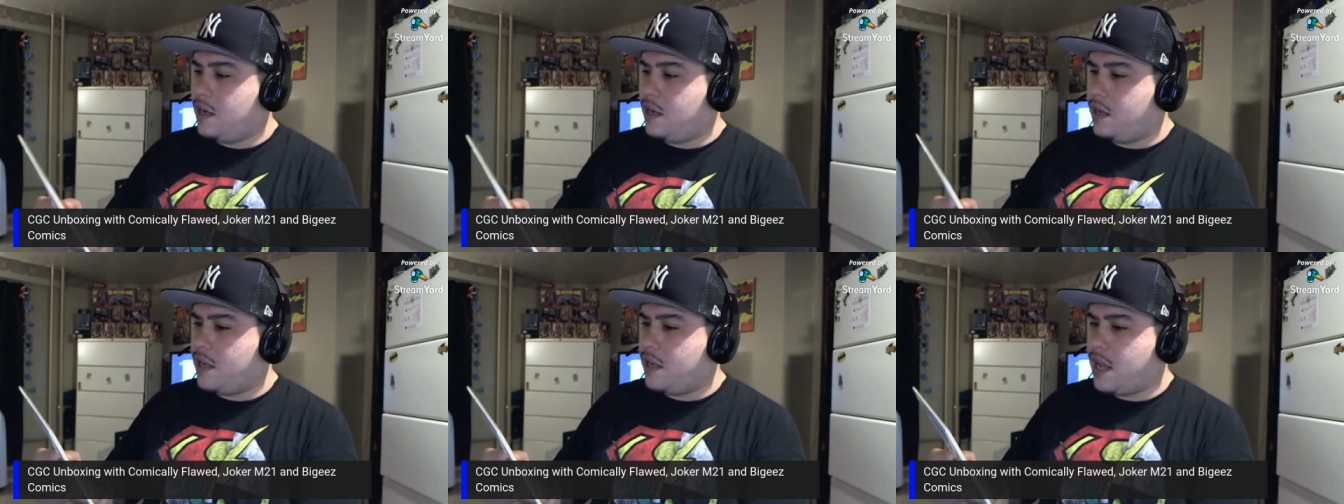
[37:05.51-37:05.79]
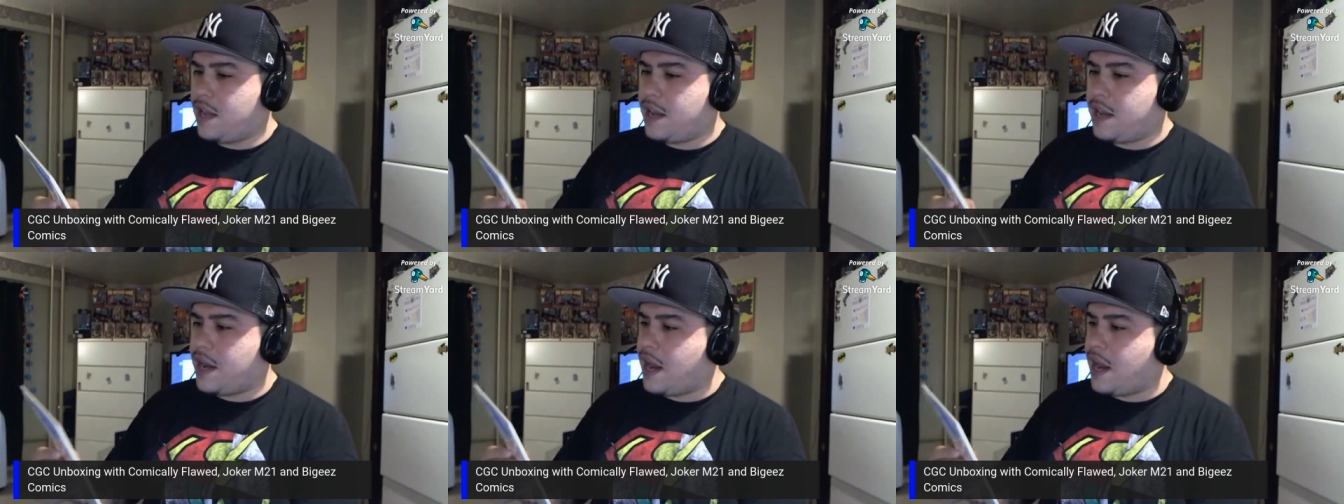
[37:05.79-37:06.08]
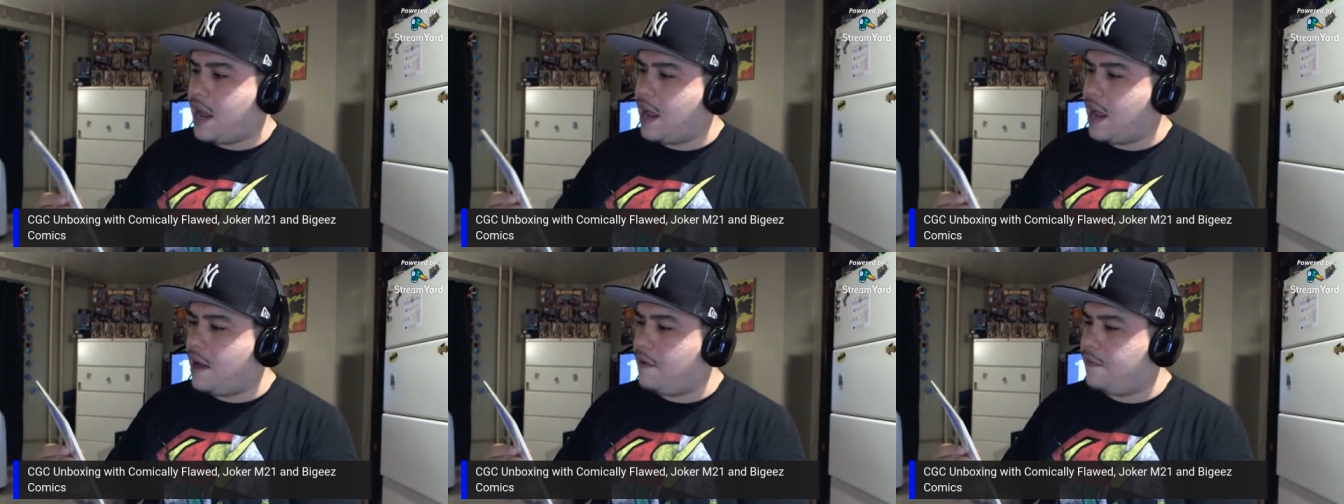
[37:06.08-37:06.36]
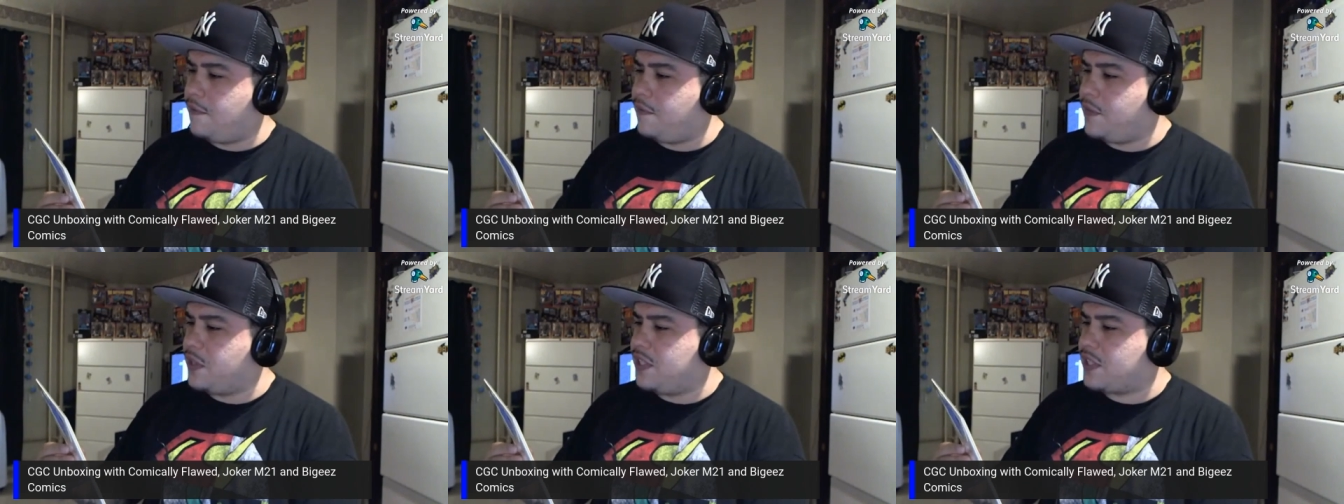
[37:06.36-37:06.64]
and then I have
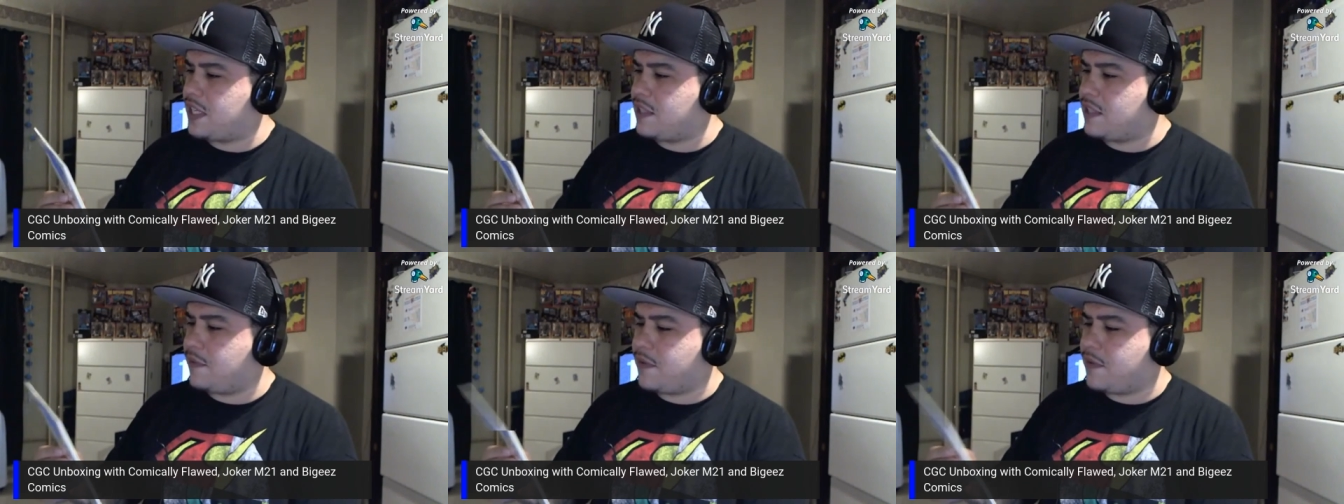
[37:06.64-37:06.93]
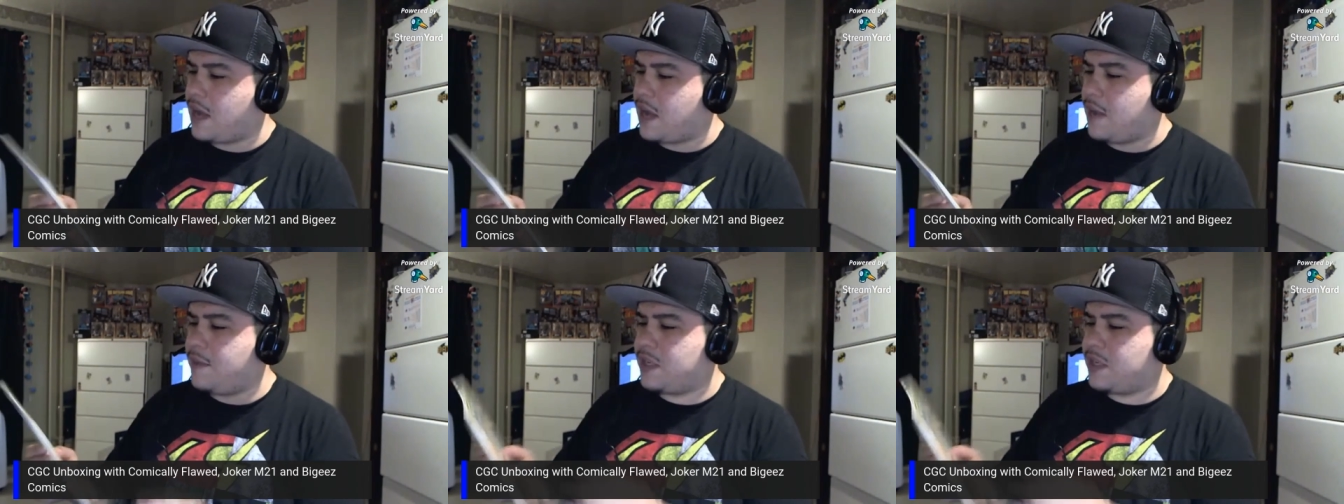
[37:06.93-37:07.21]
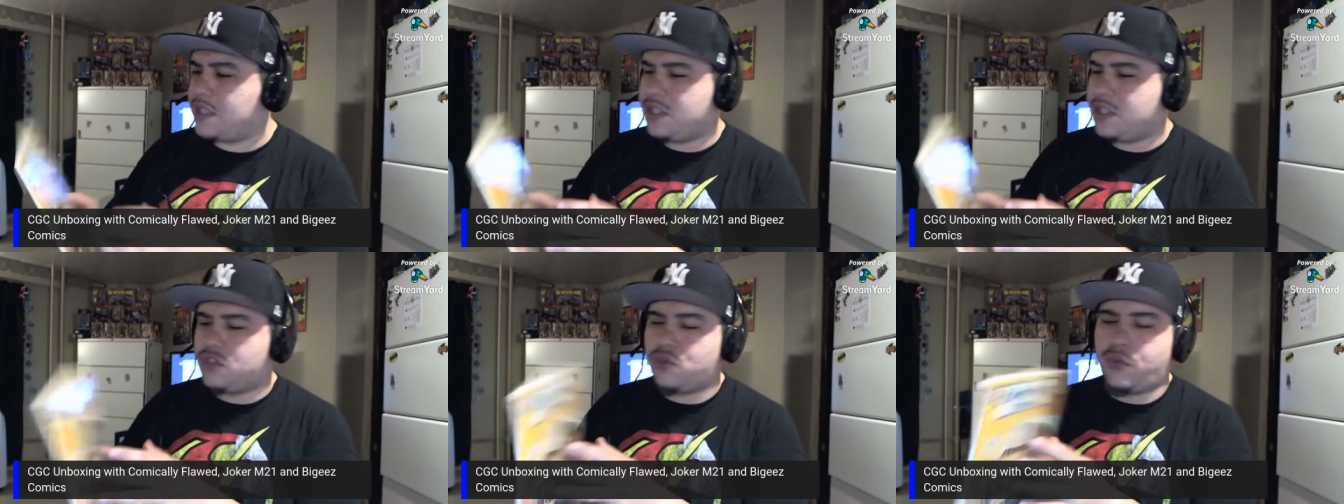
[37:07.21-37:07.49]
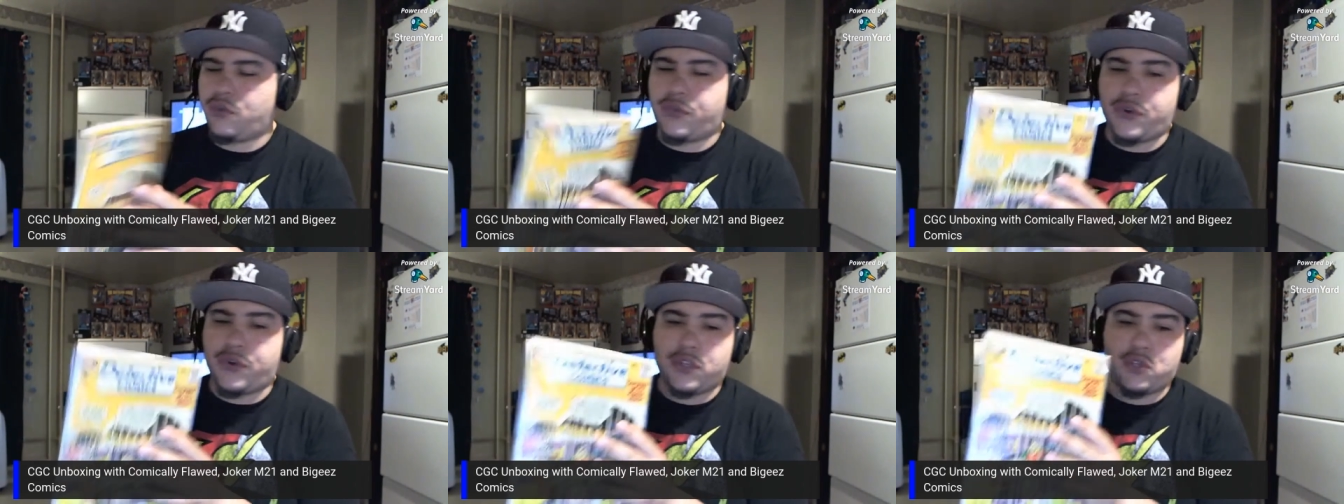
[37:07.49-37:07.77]
Detective Comics issue
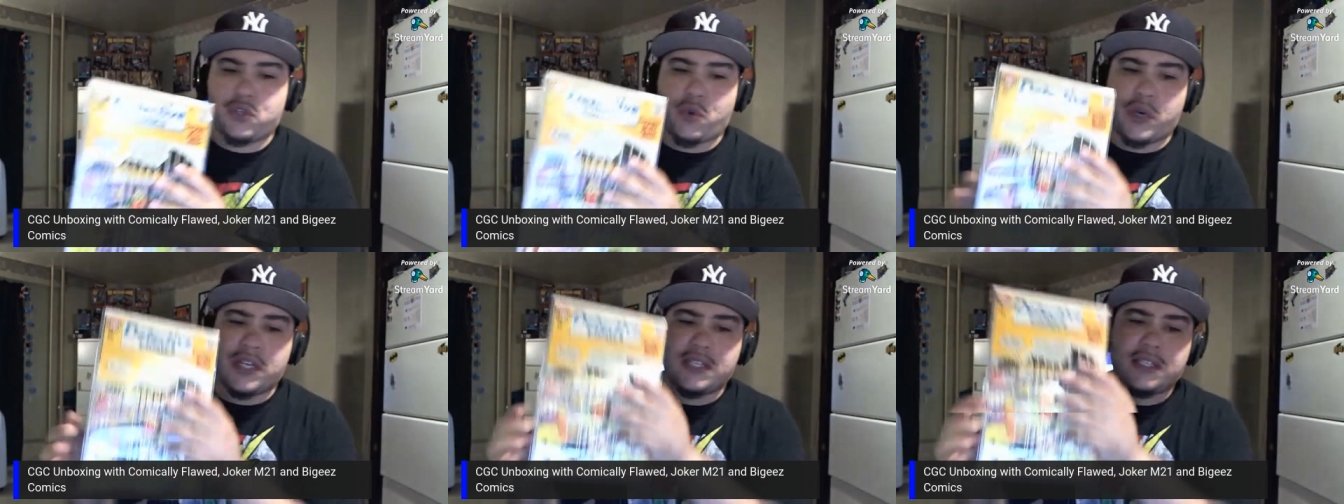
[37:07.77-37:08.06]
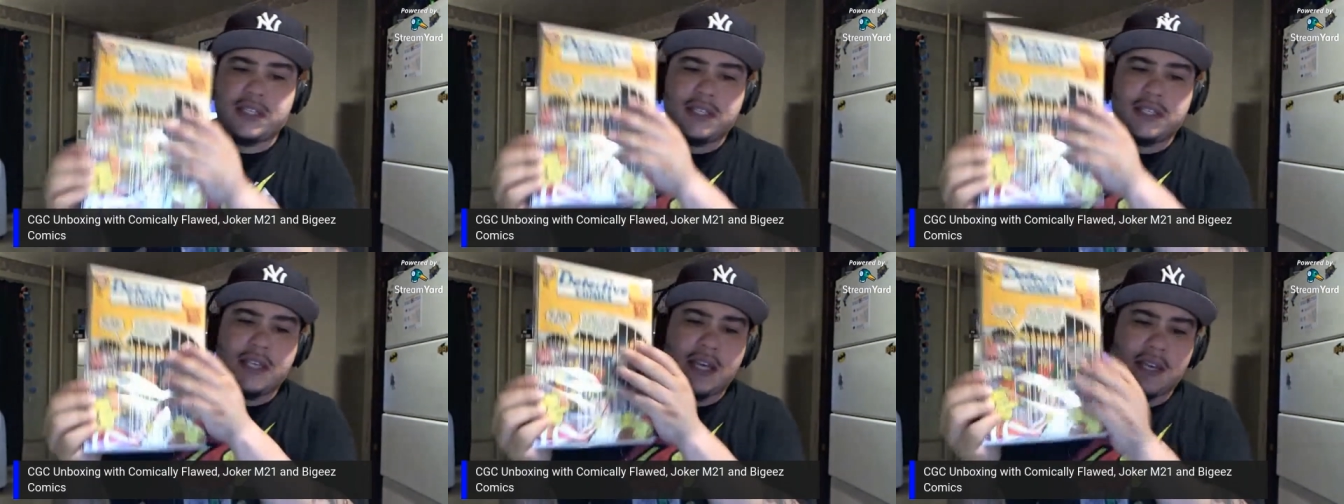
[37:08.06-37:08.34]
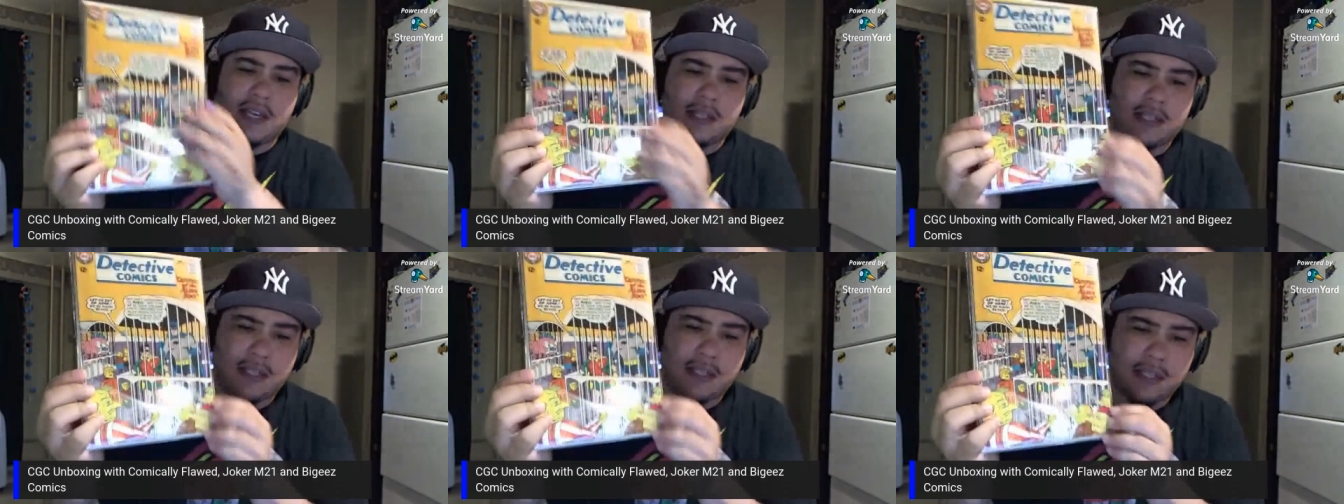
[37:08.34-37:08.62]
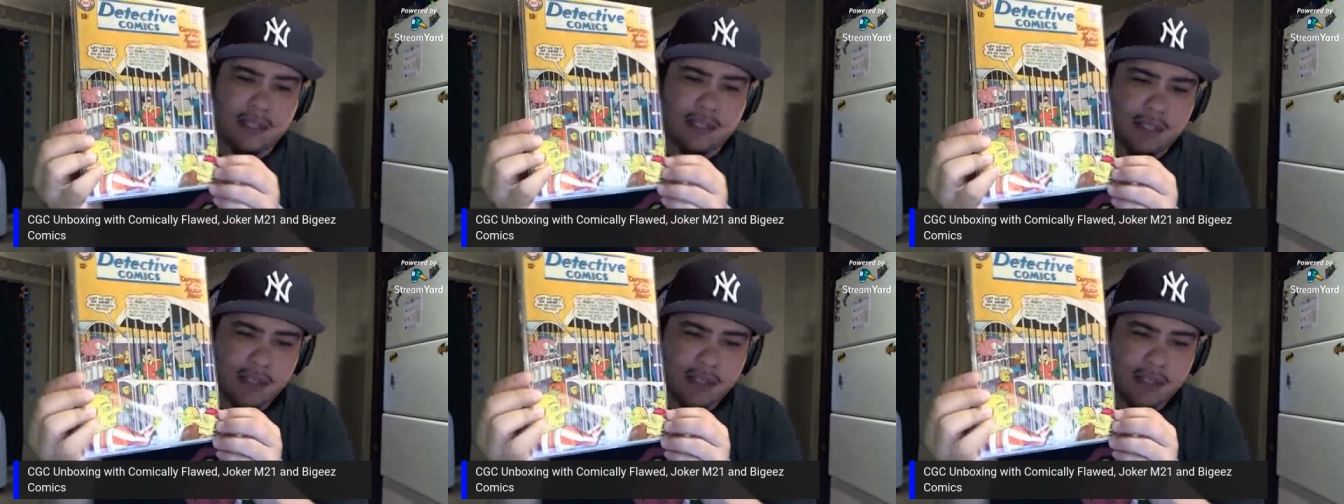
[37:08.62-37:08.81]
three twenty six.